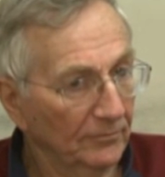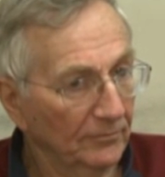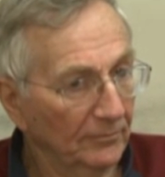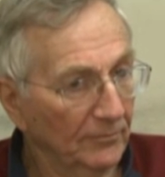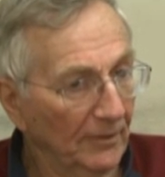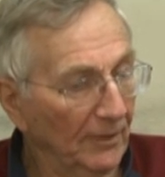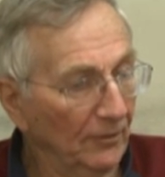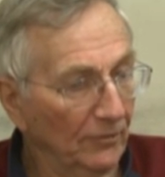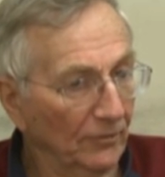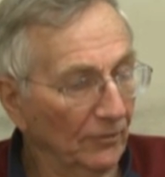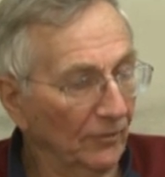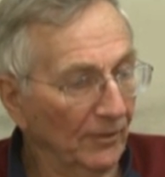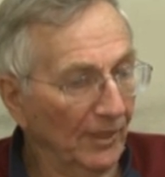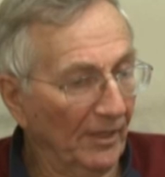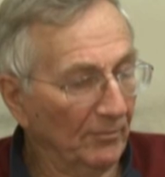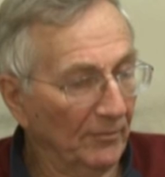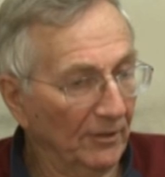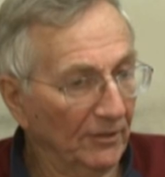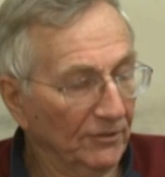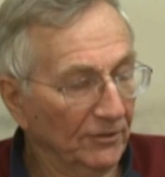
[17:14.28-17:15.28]
I don't know
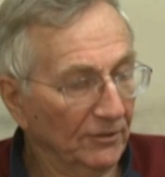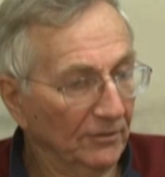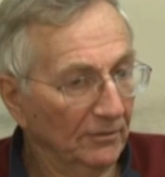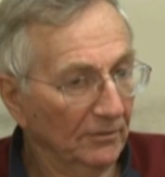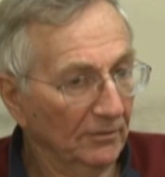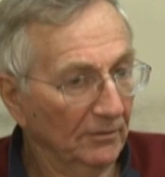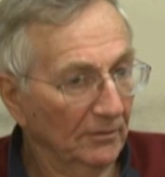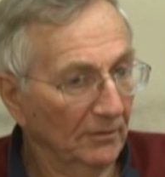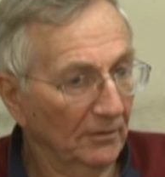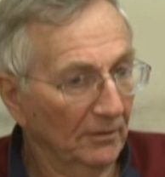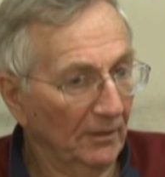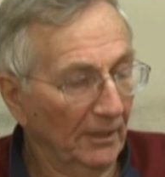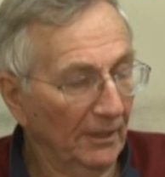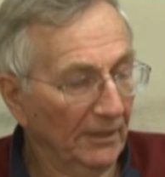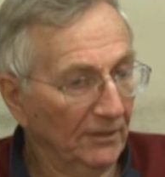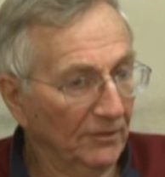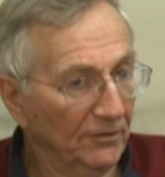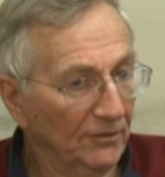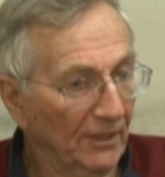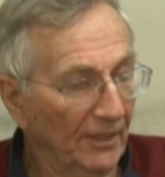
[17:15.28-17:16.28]
that much. I
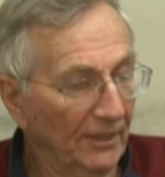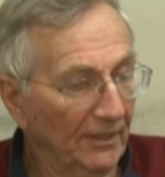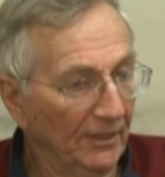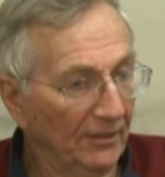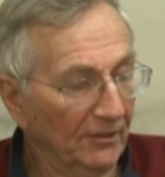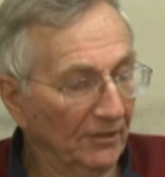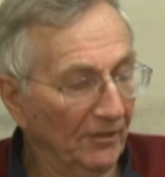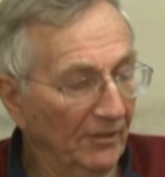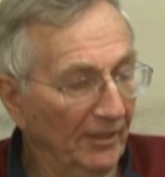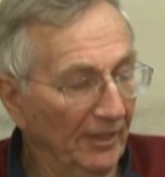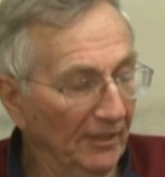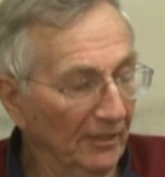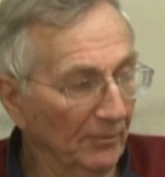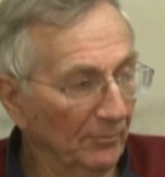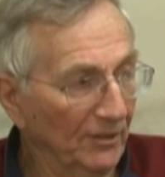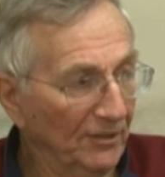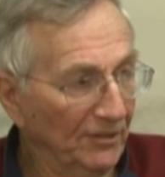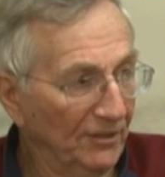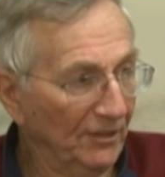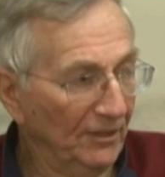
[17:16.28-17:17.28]
can say that there are
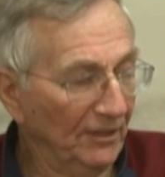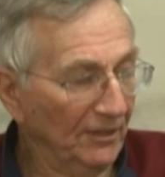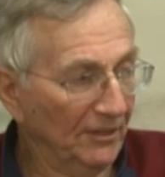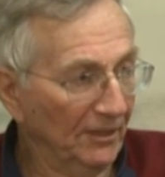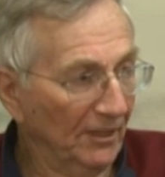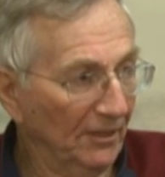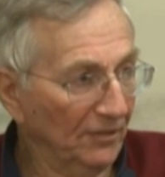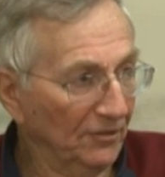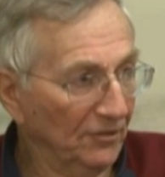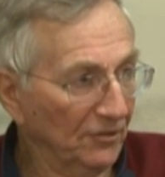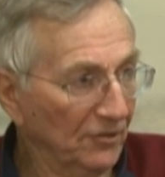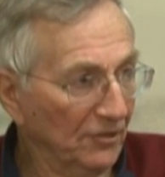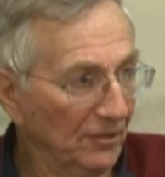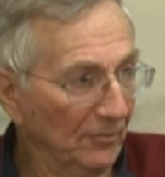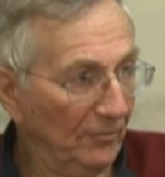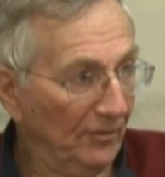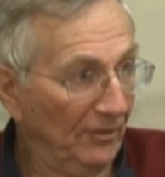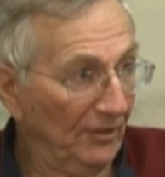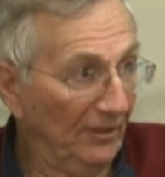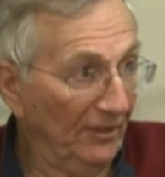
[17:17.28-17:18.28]
elements in the intelligence
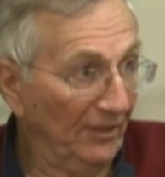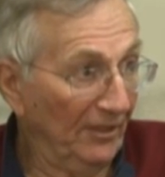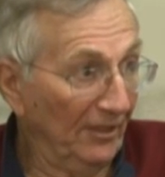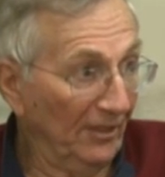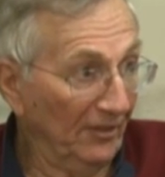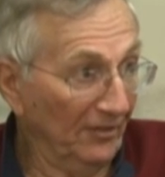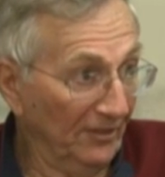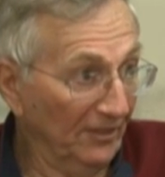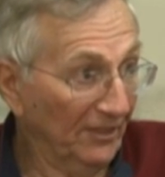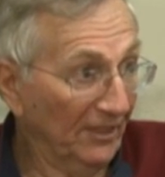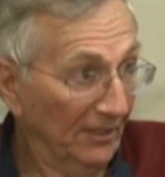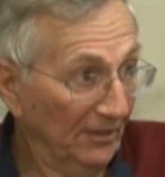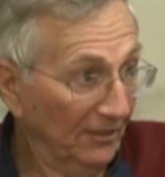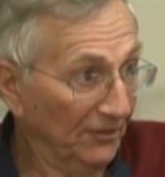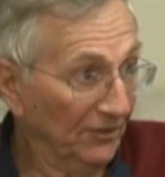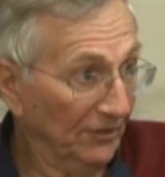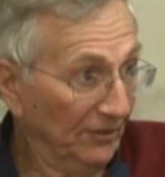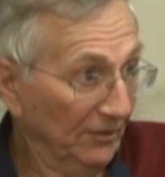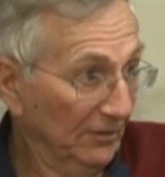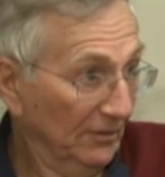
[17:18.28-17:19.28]
community that are
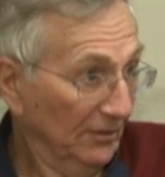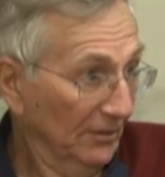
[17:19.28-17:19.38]
intelligent.